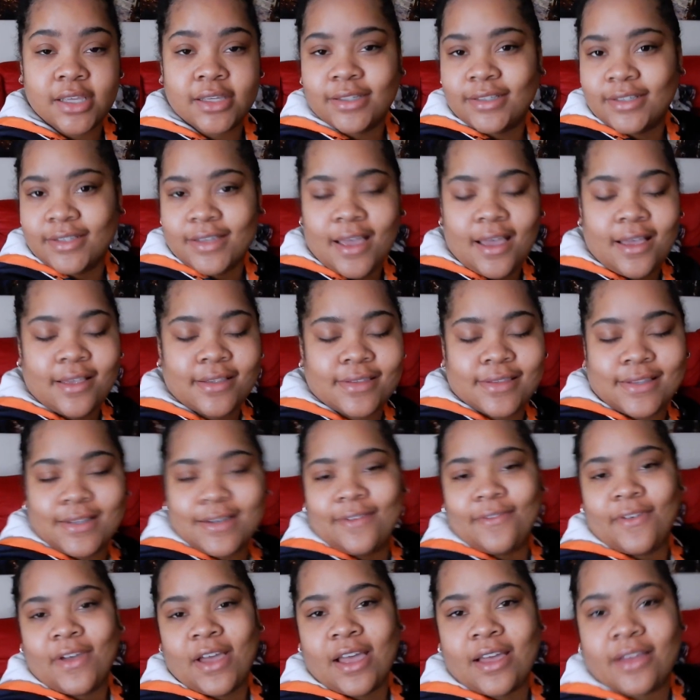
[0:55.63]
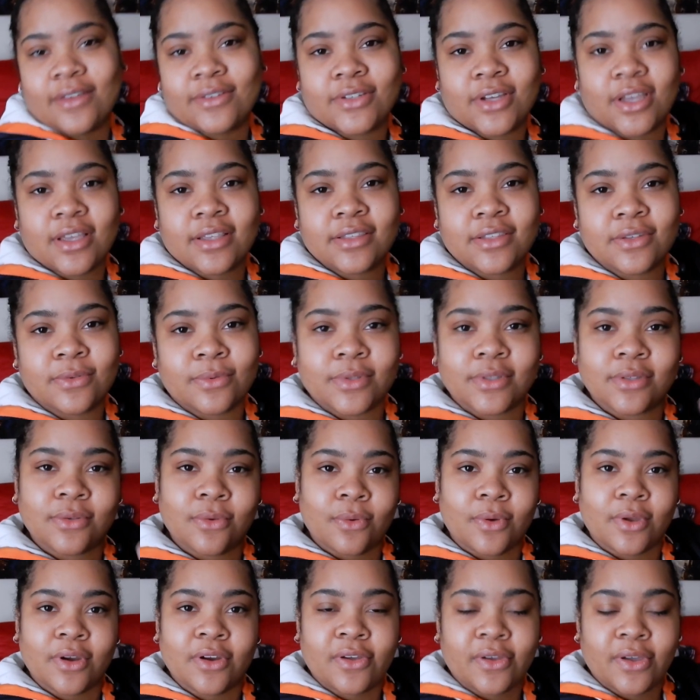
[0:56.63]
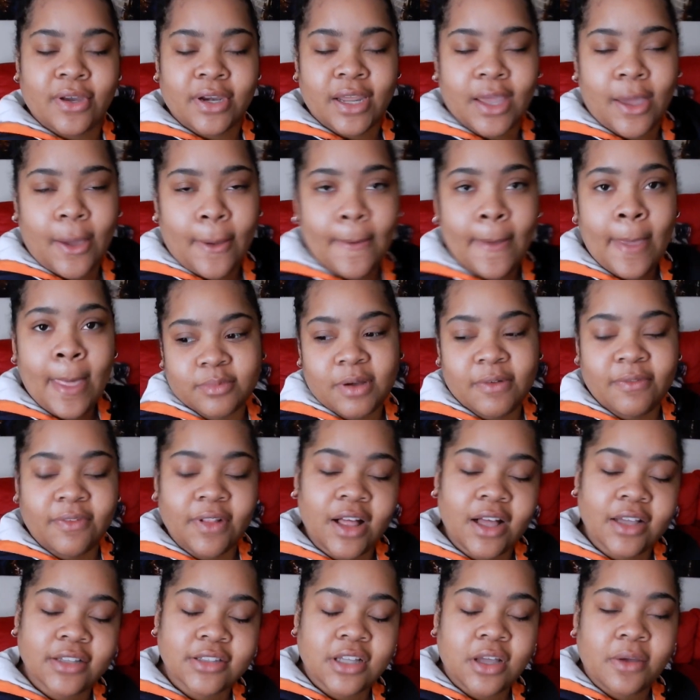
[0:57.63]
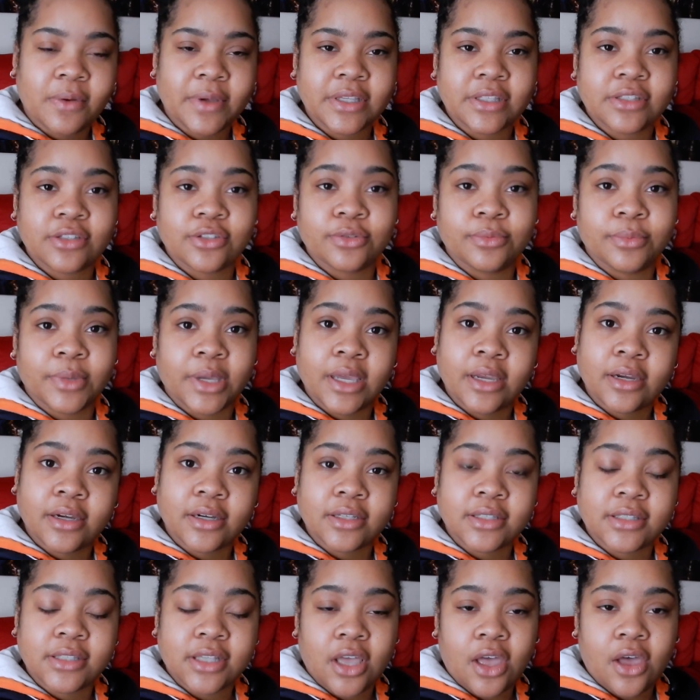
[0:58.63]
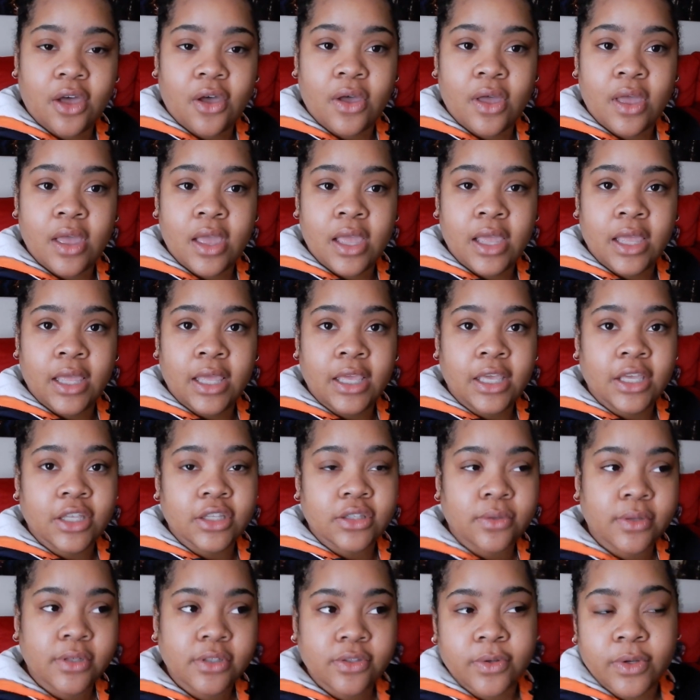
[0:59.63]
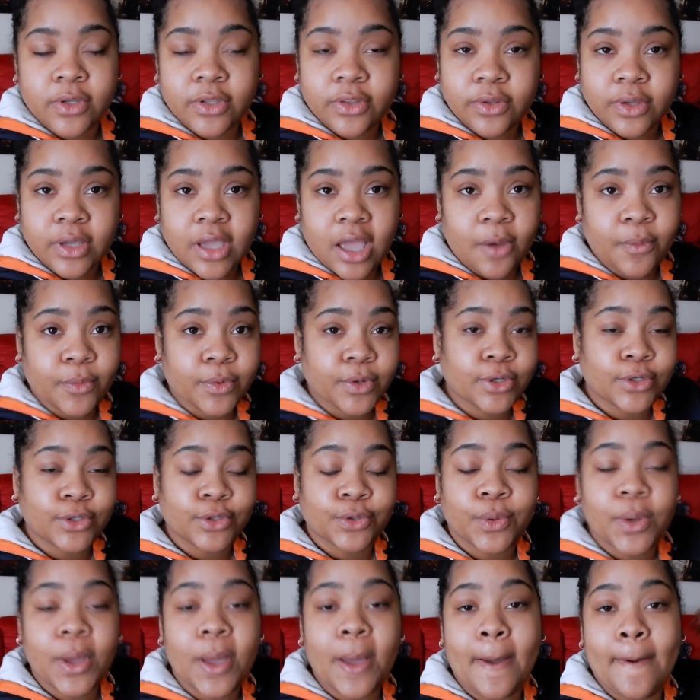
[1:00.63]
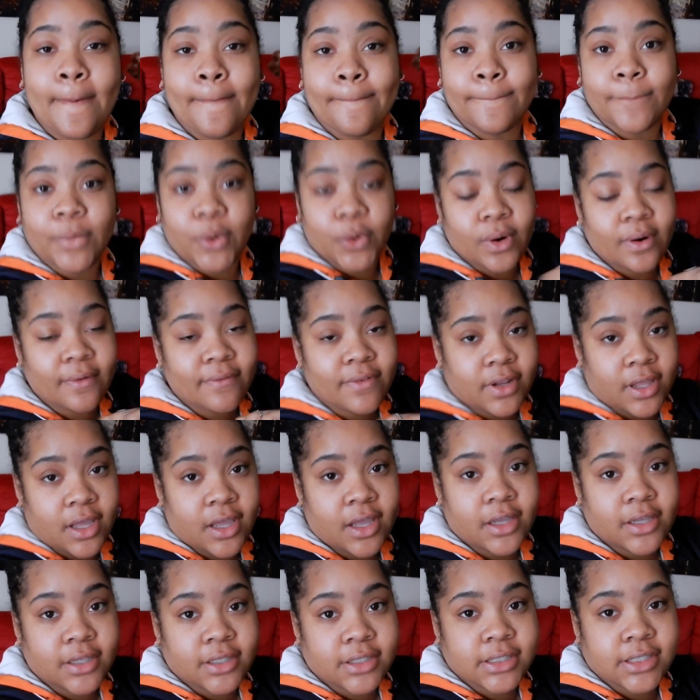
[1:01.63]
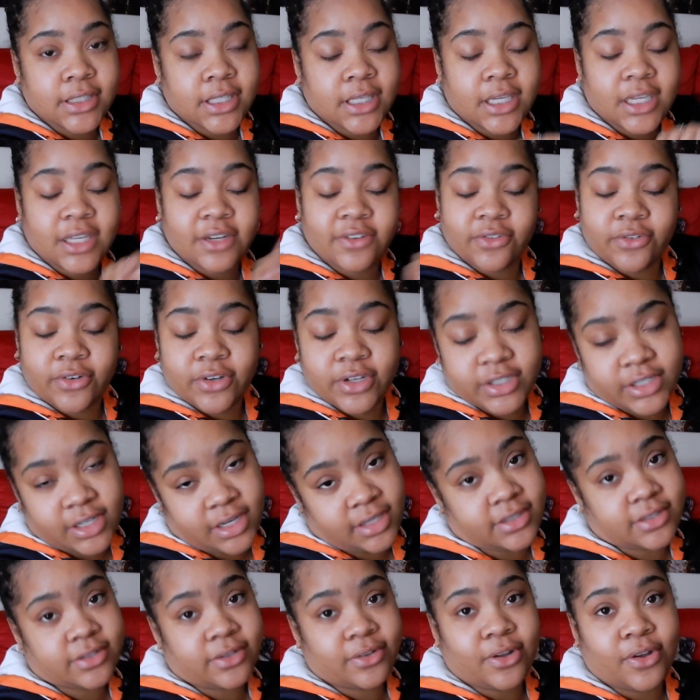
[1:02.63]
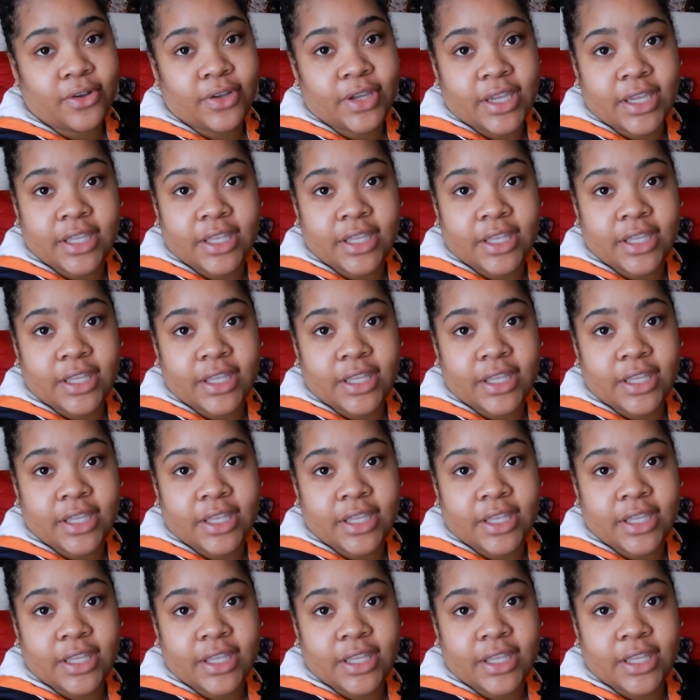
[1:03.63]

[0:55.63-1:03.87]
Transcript: Y'all see the vibes. Y'all see what's going on now. My vlogs always do better, so 2023 i want to do more vlogs and of course y'all still gonna